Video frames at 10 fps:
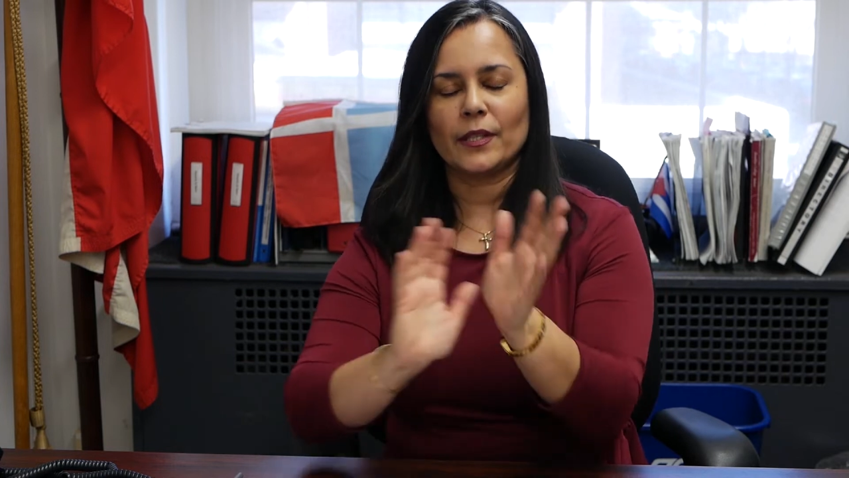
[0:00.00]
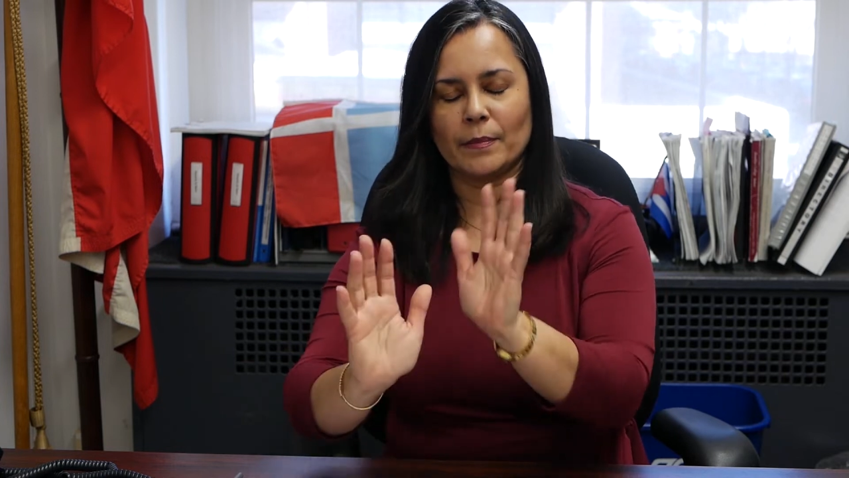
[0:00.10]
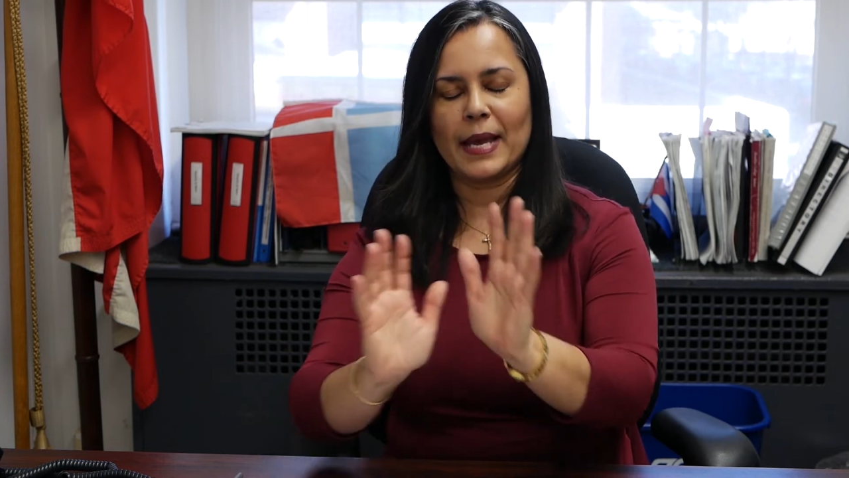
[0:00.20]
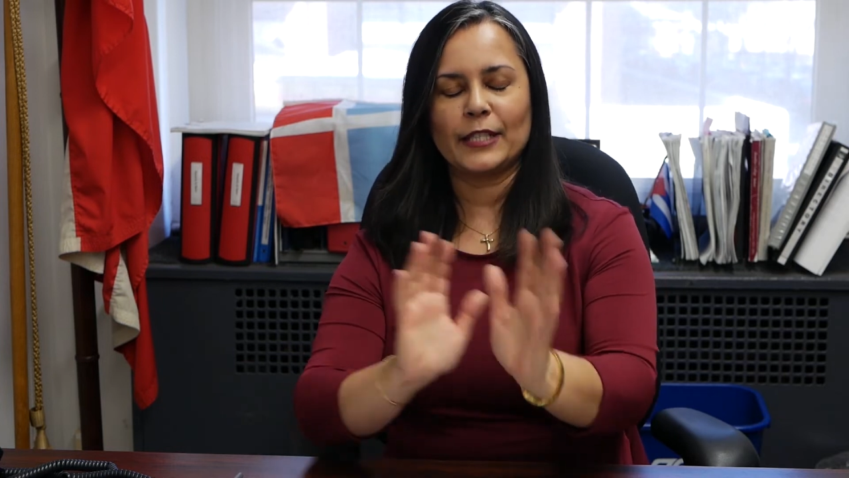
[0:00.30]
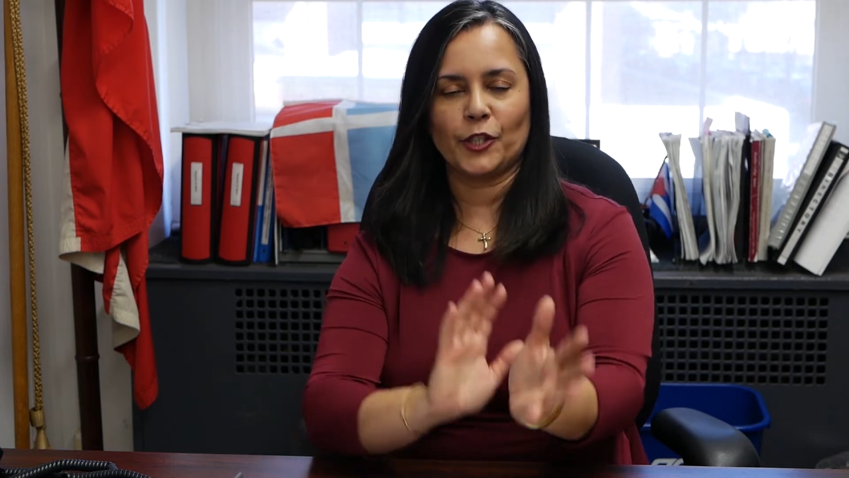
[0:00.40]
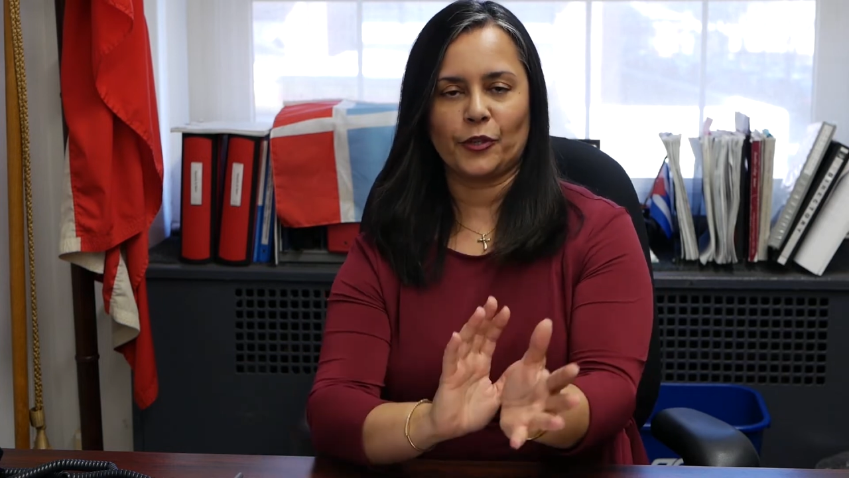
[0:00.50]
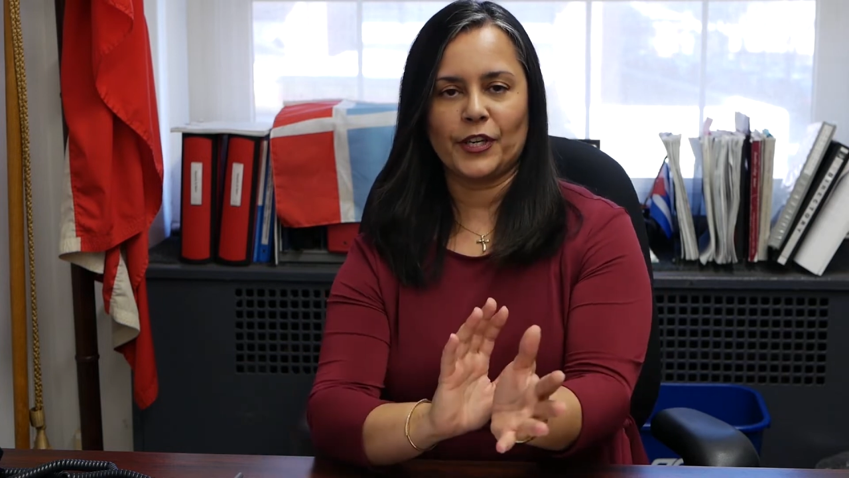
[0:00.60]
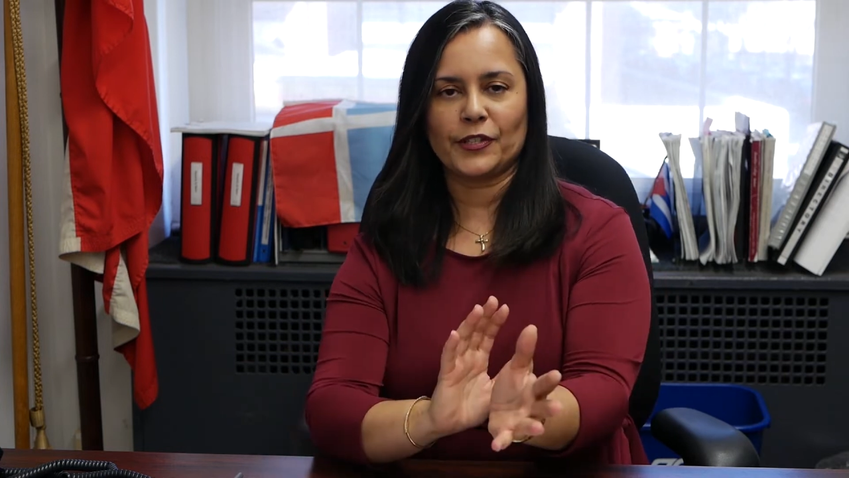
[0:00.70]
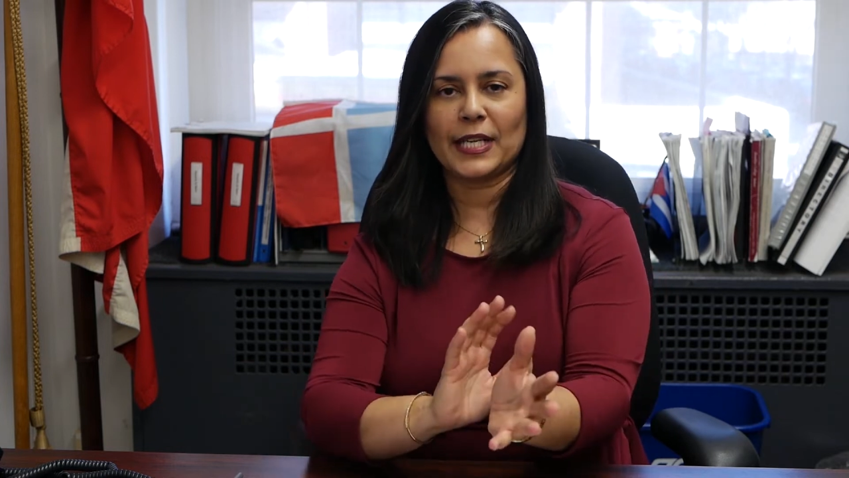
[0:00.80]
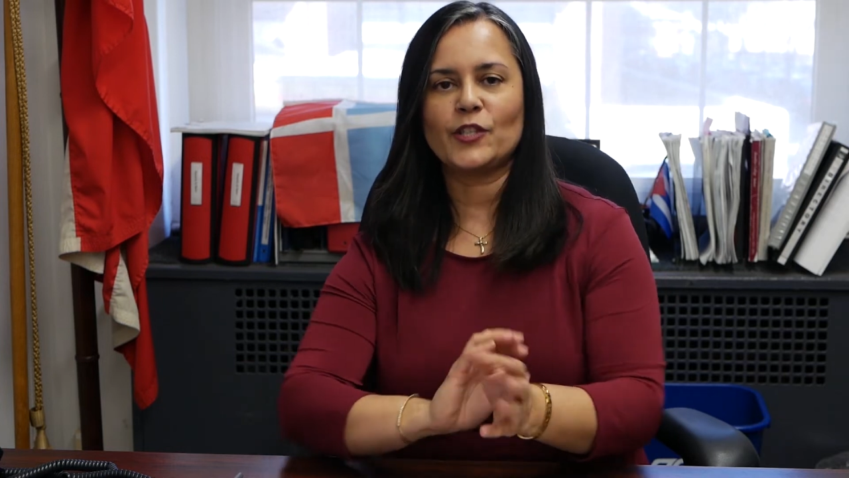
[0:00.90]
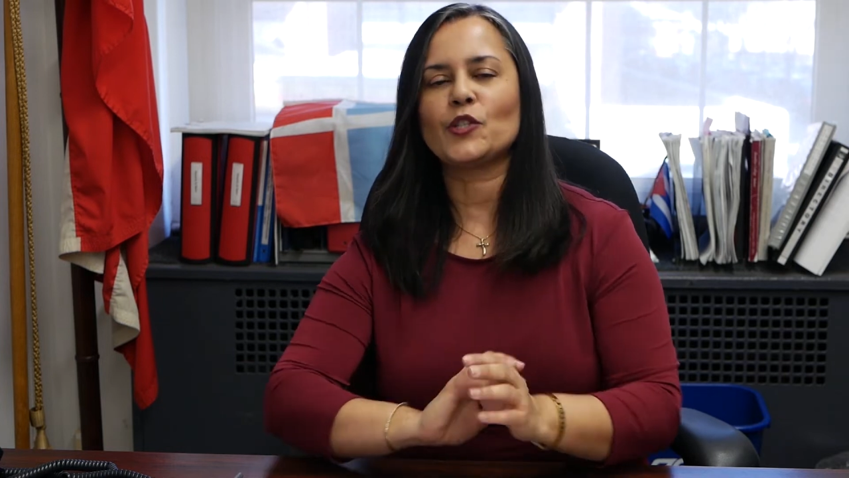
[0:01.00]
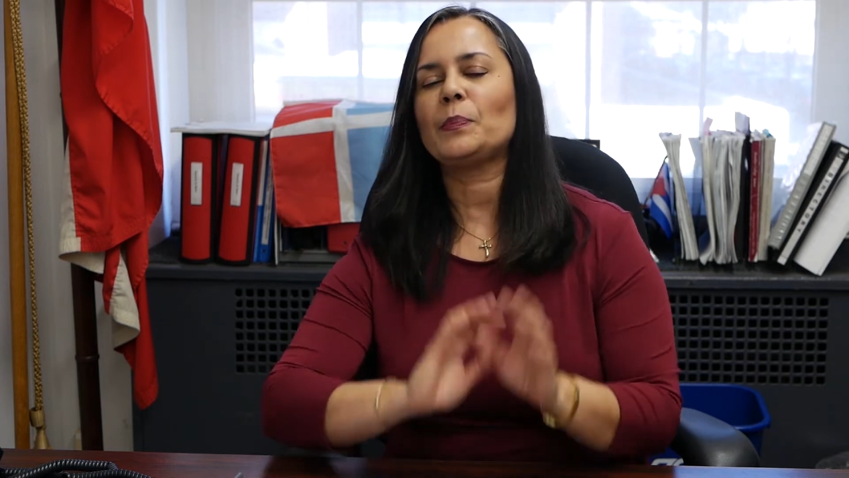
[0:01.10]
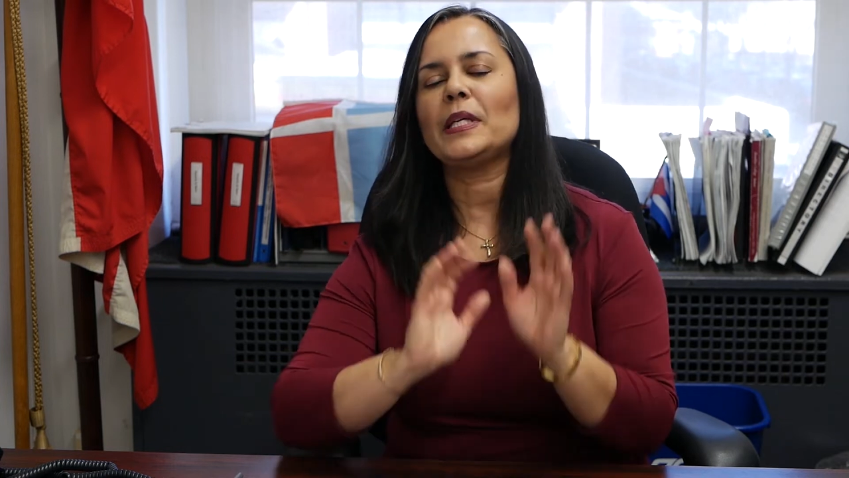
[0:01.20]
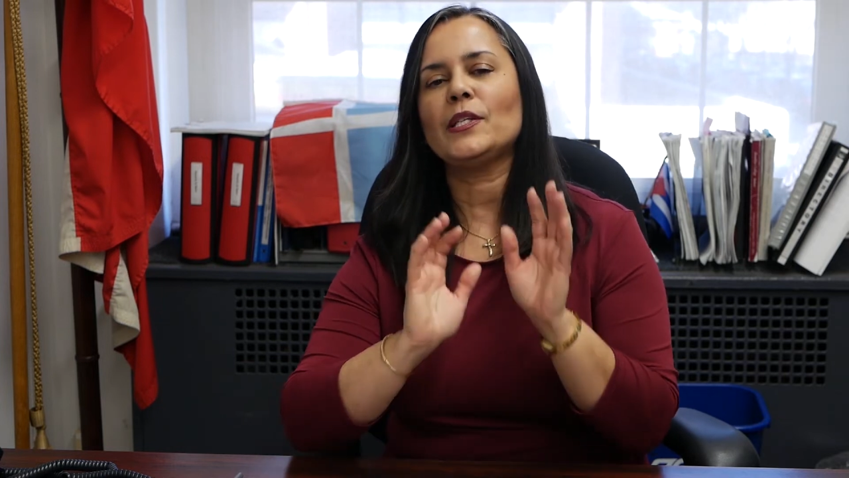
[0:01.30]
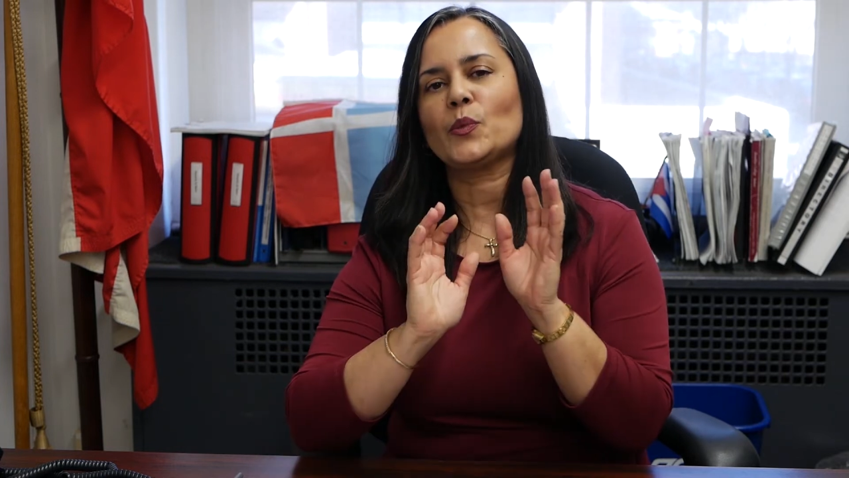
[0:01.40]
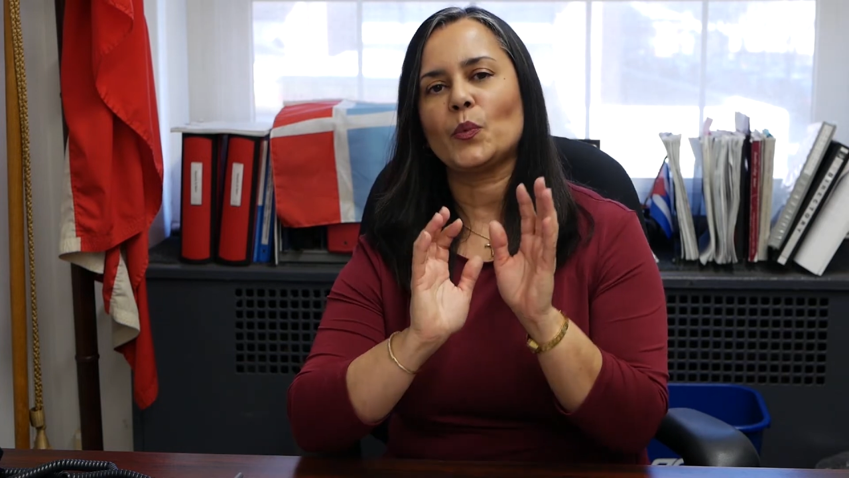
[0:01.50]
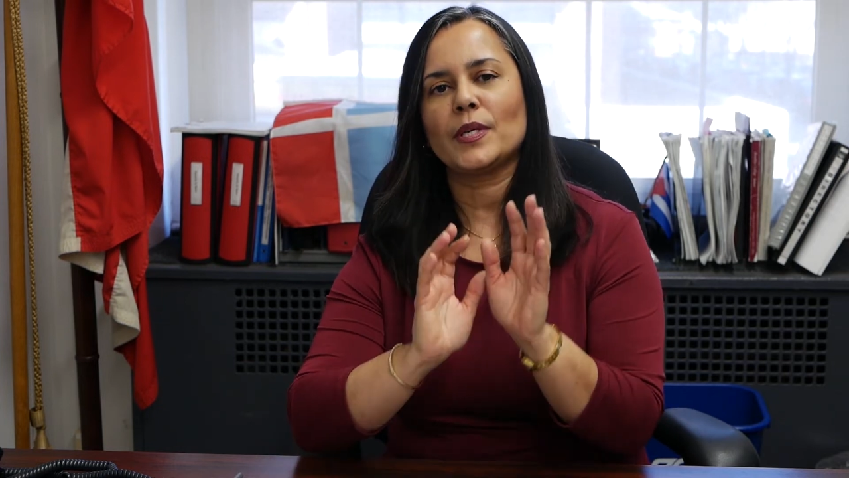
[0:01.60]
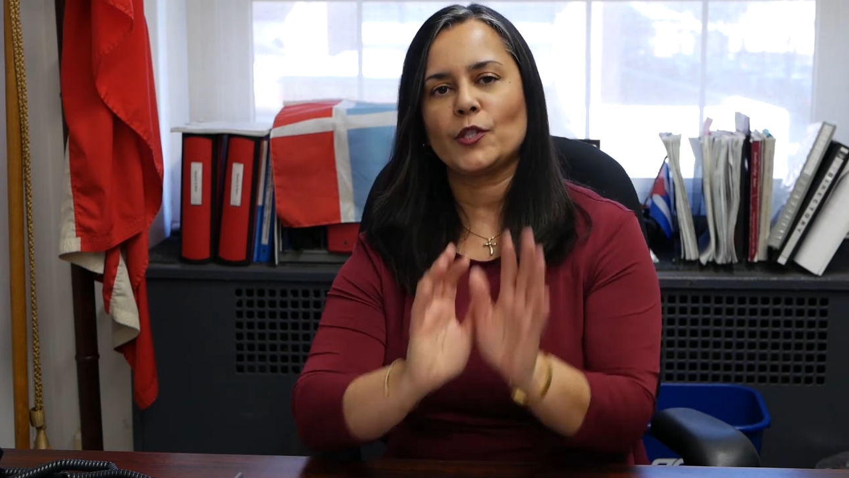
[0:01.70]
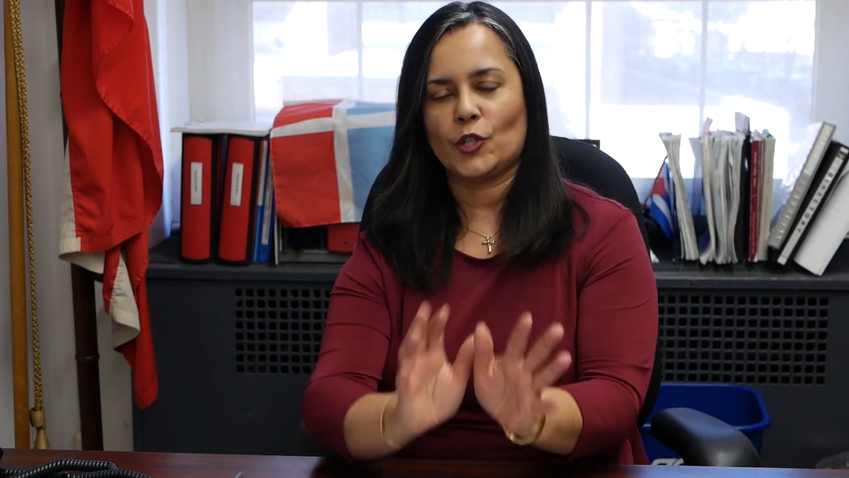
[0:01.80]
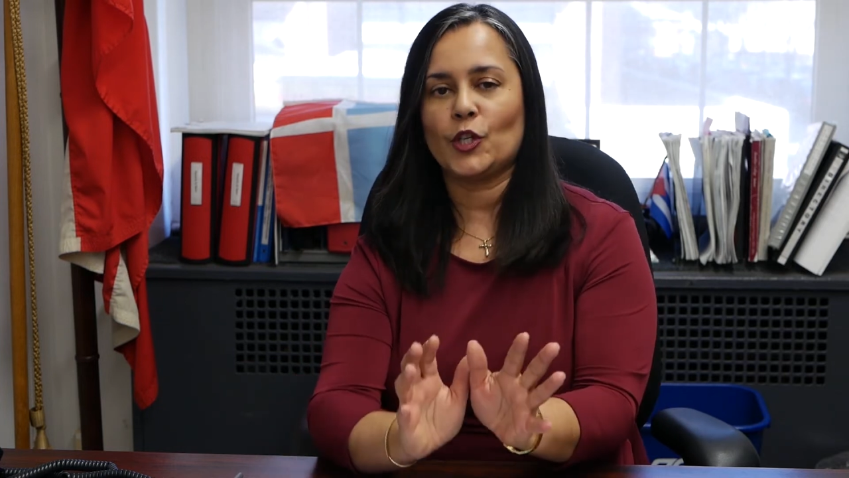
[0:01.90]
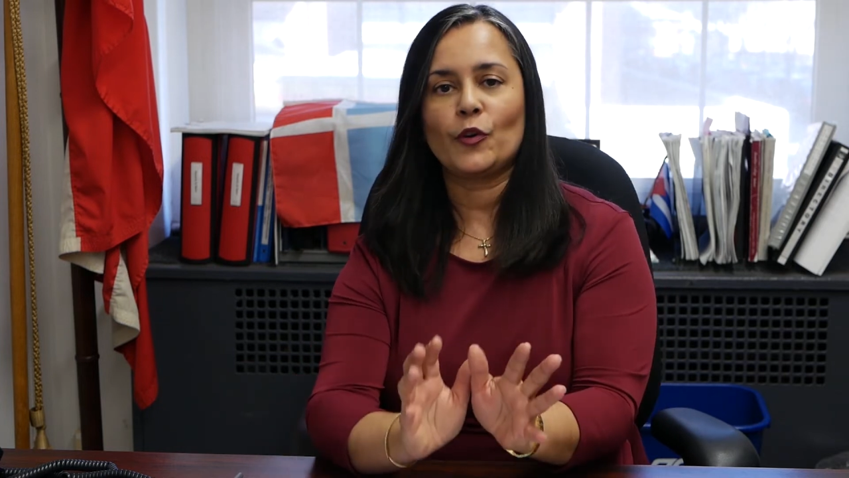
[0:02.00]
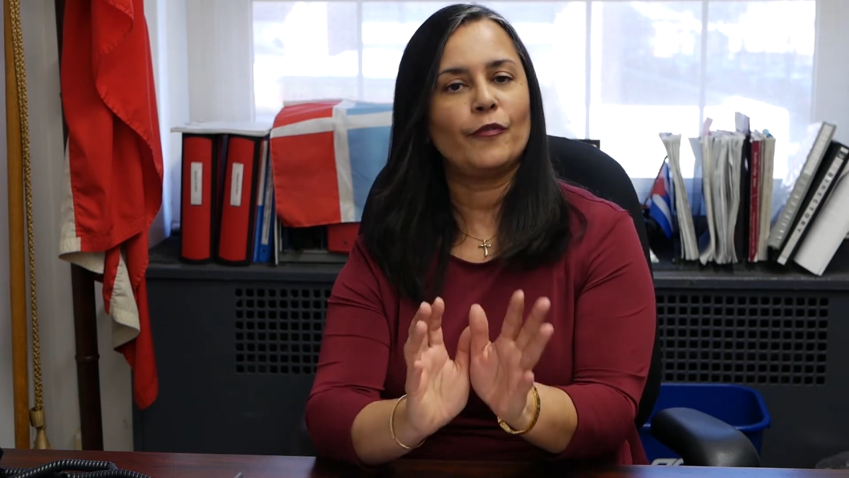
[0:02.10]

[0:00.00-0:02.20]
the Magner Career Center's piece, was, you know,